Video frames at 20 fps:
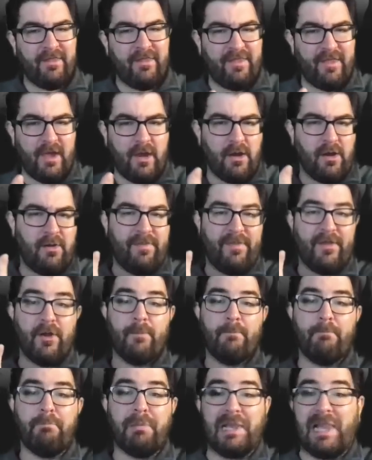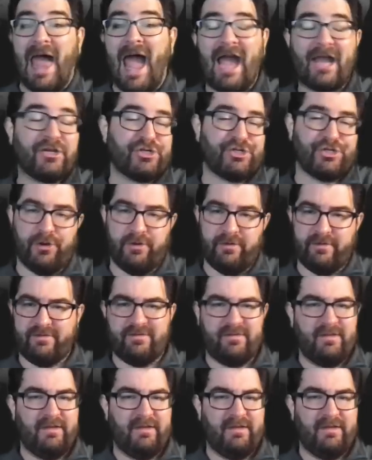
their black shirts.